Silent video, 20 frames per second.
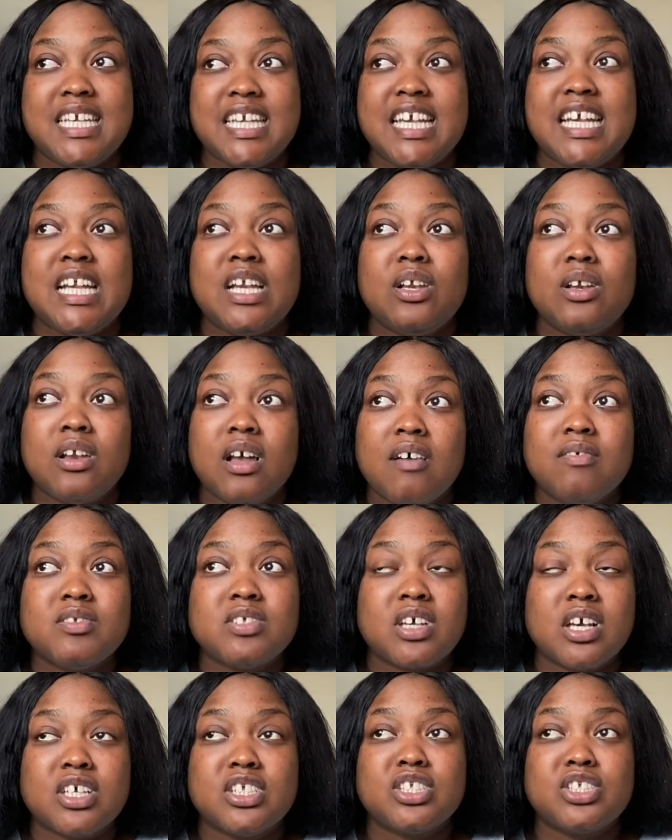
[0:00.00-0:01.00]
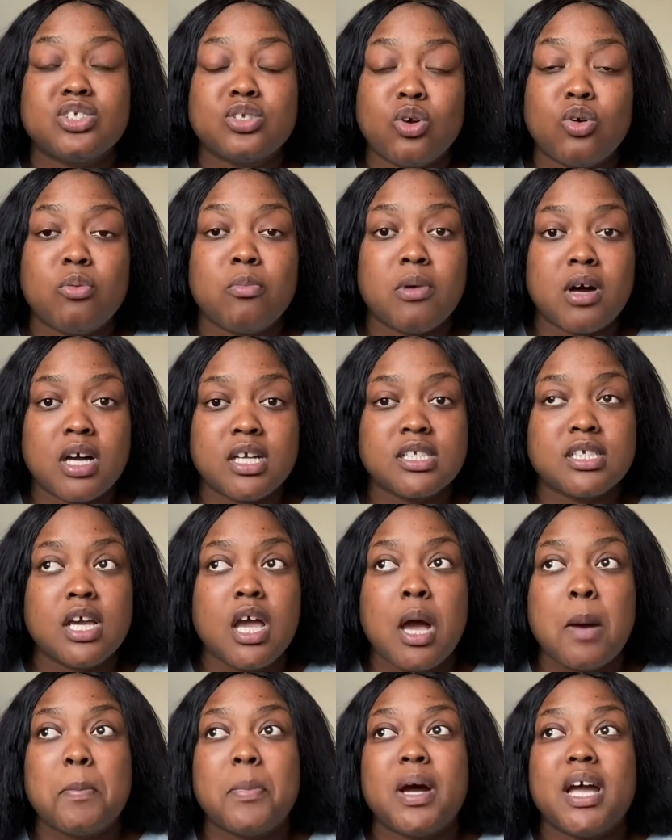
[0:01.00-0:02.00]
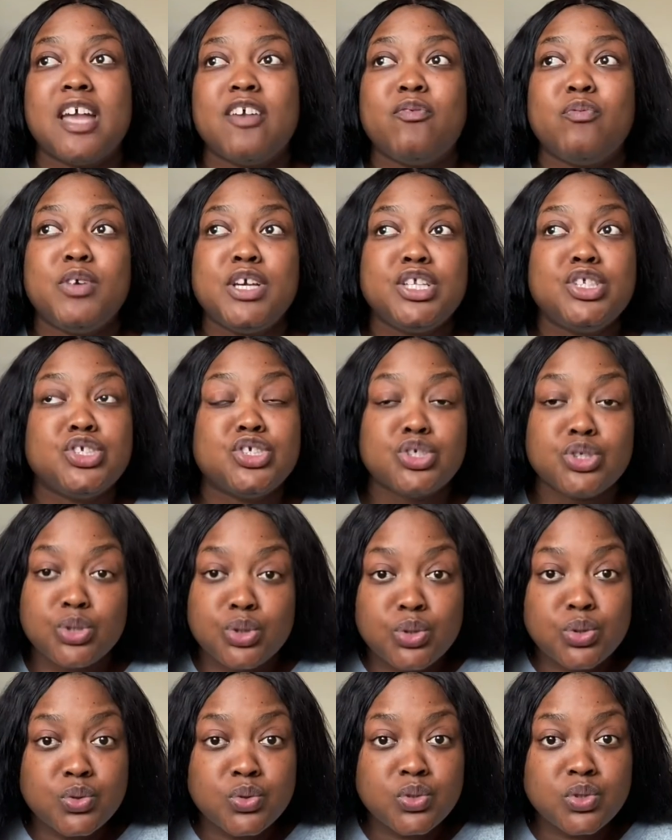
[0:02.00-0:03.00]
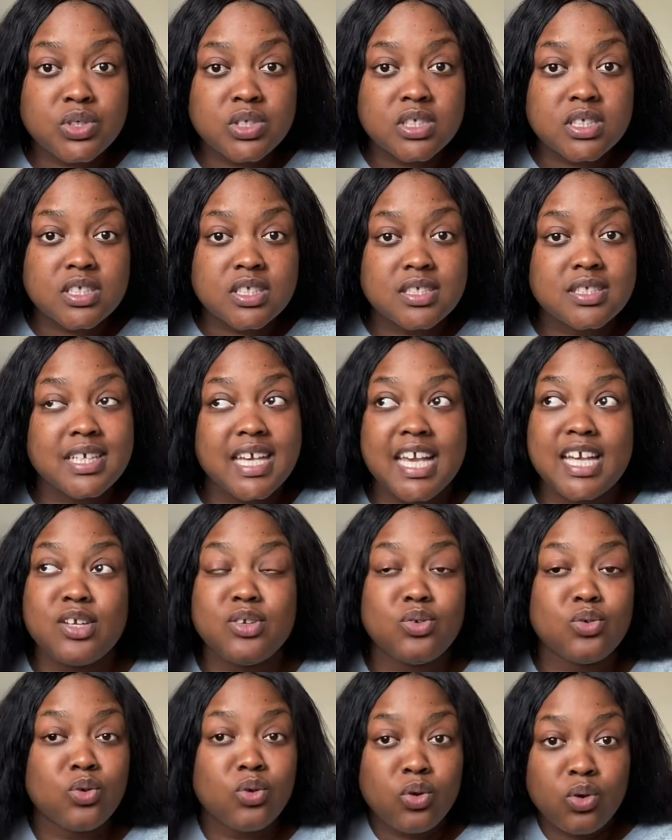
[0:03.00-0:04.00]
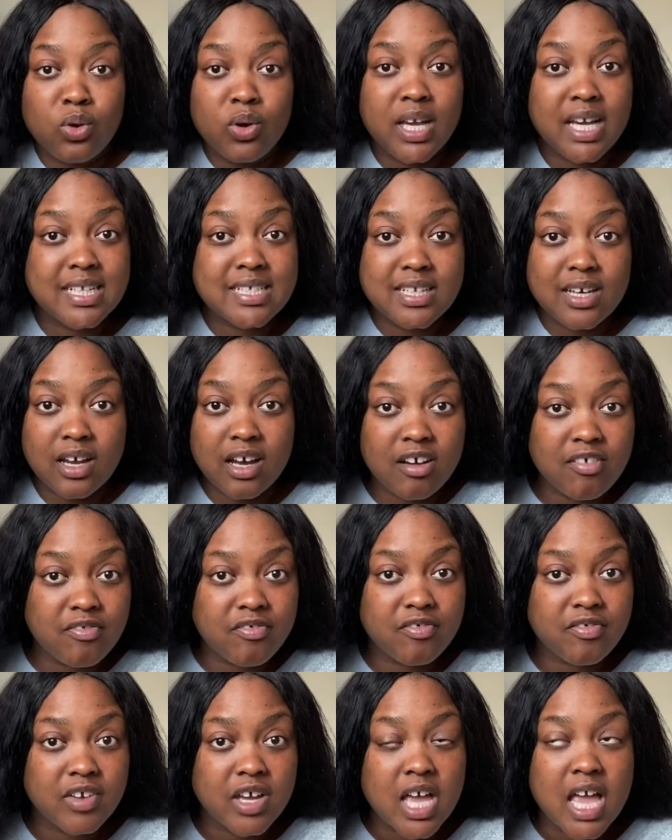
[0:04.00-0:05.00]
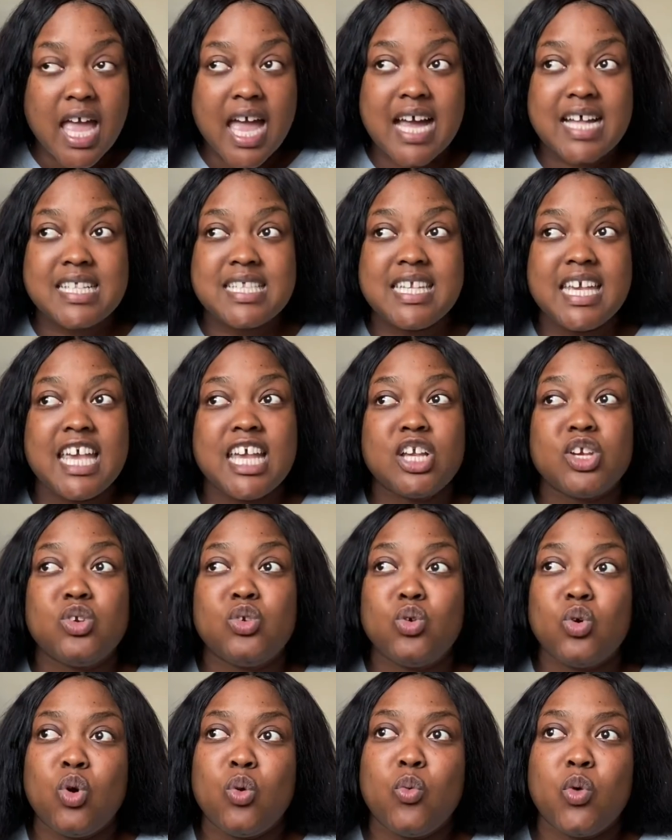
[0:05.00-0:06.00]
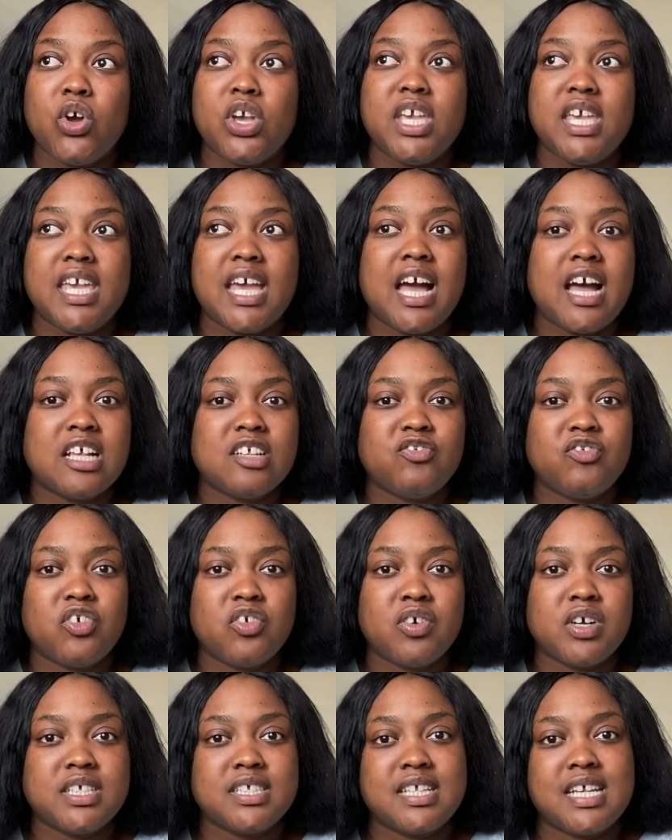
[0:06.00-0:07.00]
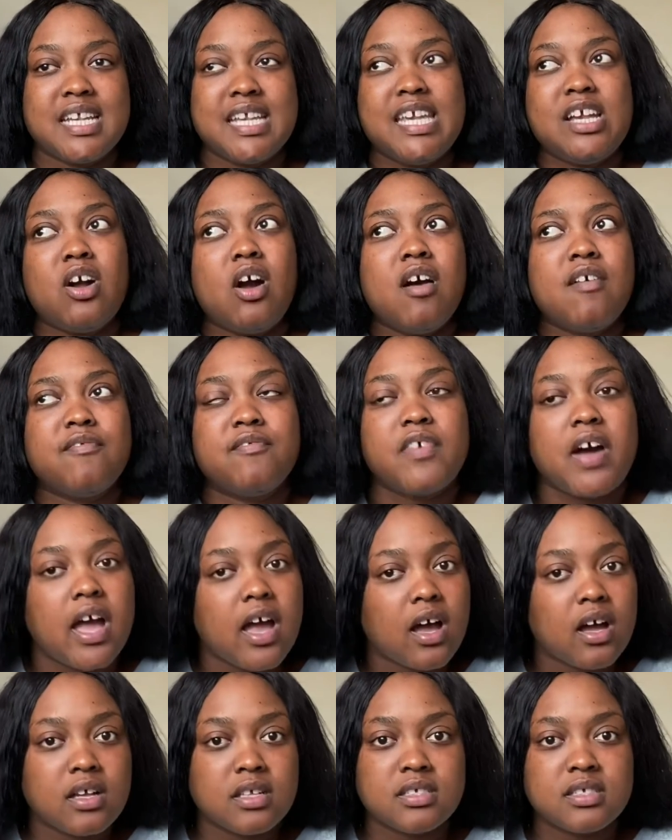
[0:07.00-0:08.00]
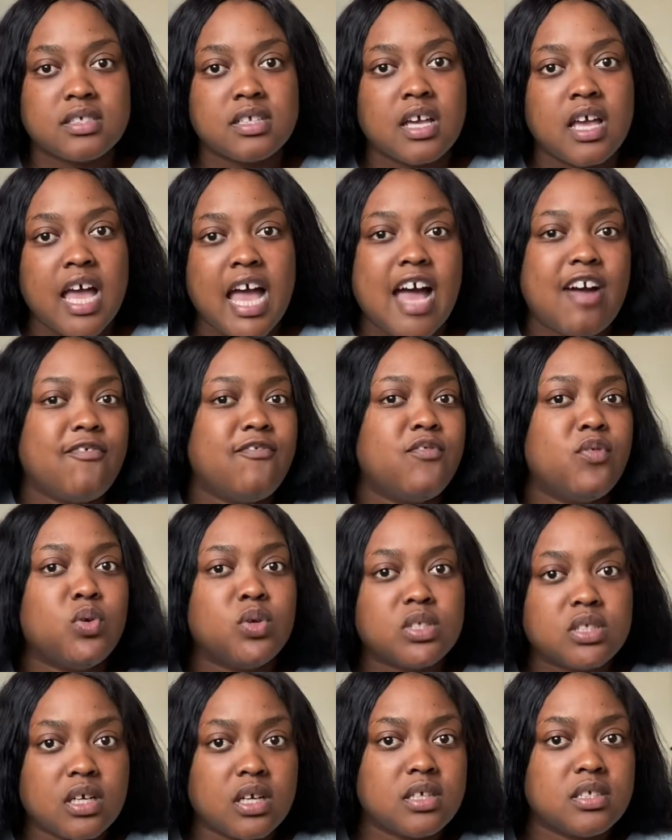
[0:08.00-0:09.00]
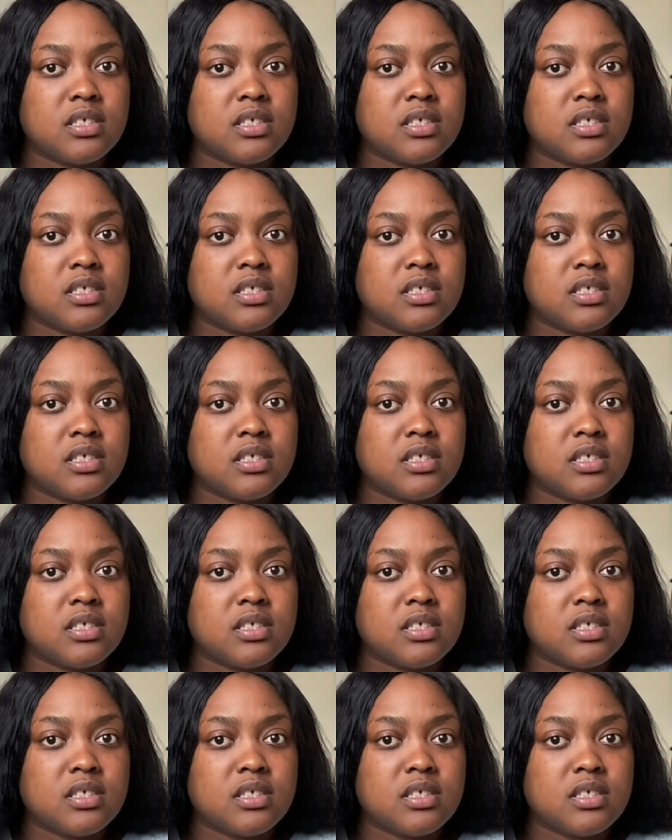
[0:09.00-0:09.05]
He loves us so much. But if we choose to ignore his love and to ignore what he has for us, then he can't fight us and force us.